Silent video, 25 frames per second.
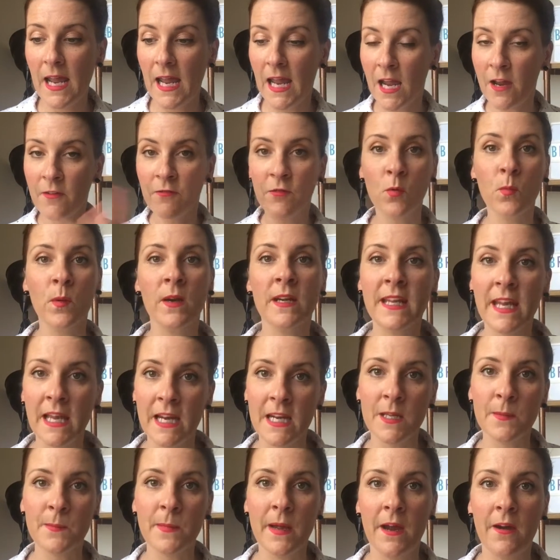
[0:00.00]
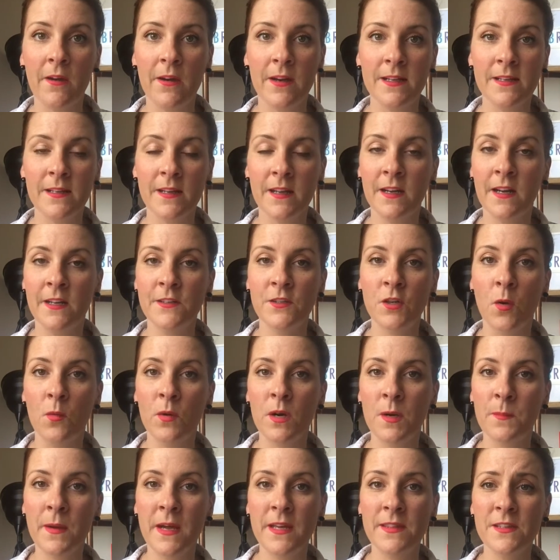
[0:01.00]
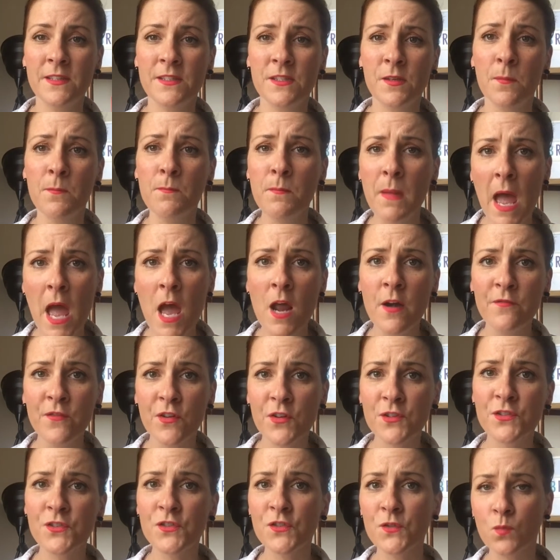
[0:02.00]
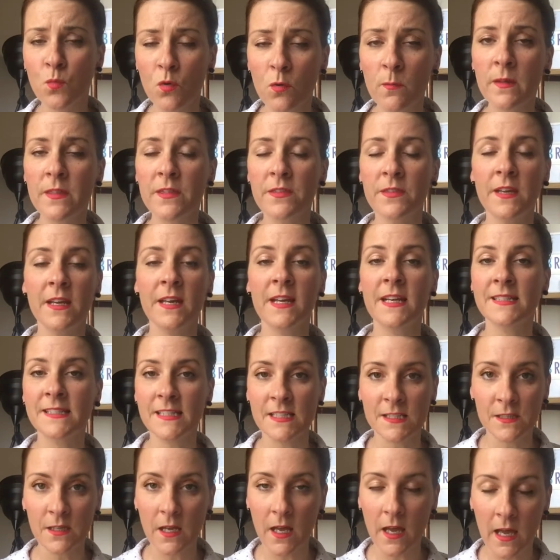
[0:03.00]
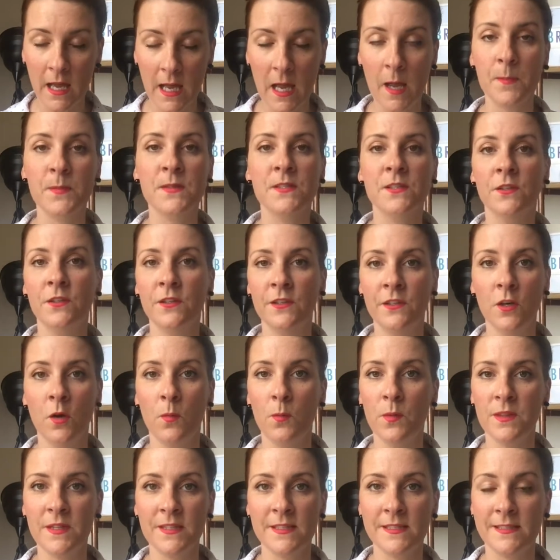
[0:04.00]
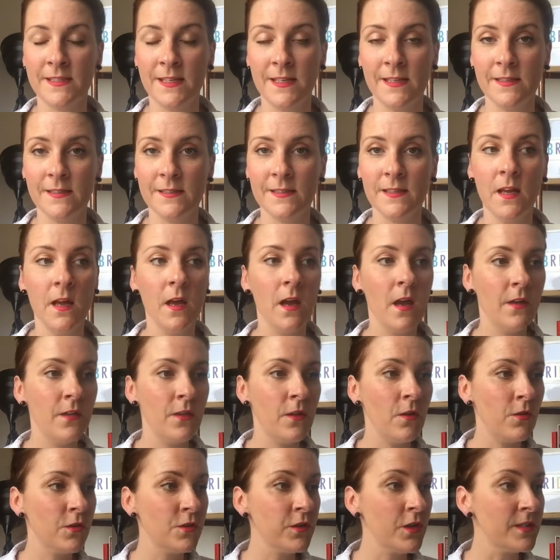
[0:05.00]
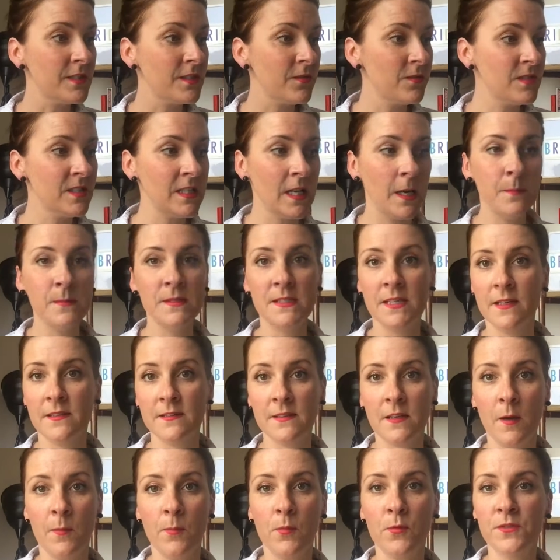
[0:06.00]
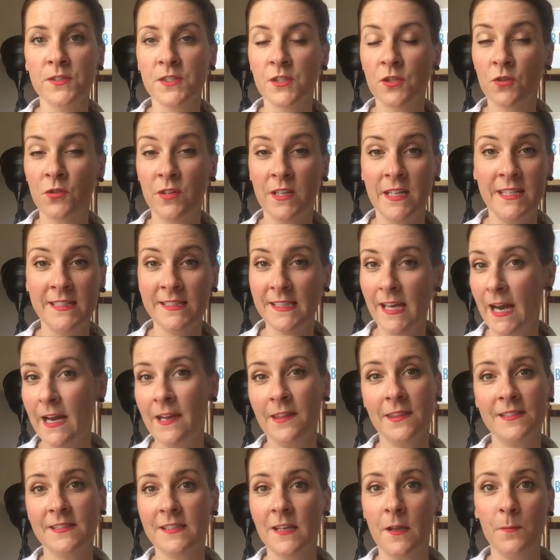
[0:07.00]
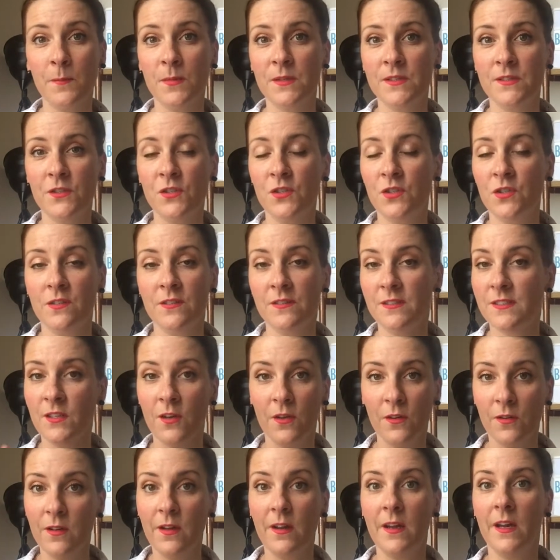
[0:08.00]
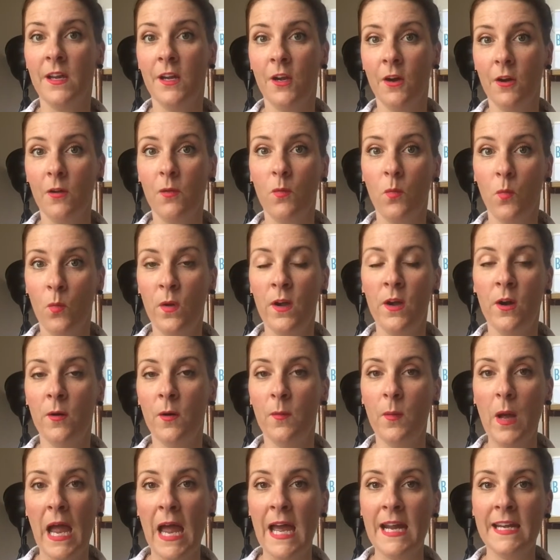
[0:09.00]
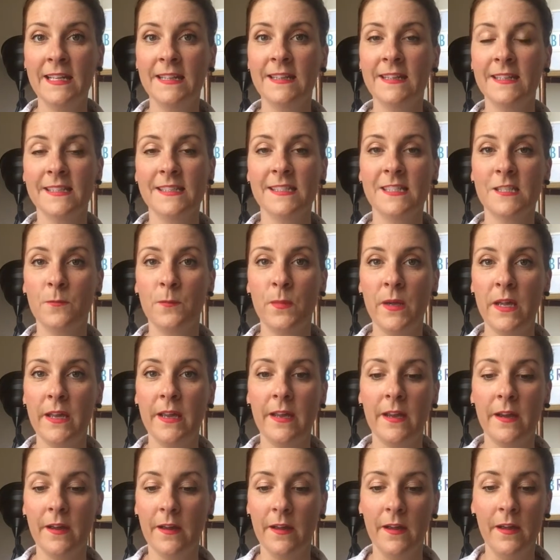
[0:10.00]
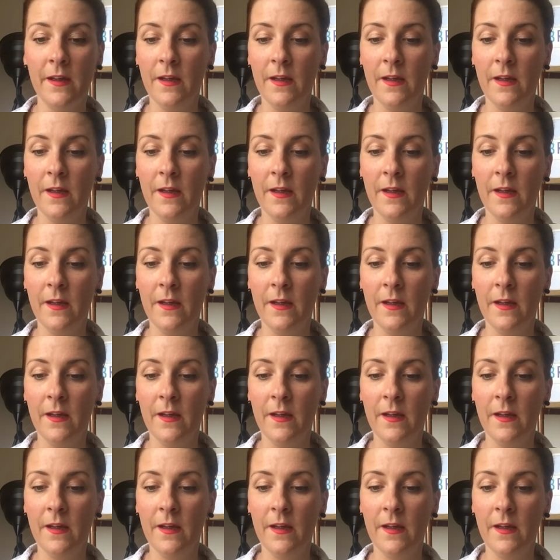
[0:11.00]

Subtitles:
everyone getting married, and I don't want to make this a man versus woman thing because it's absolutely not what this is. There are lots of same-sex couples that are in exactly the same position, so, you know, we're not adding this to being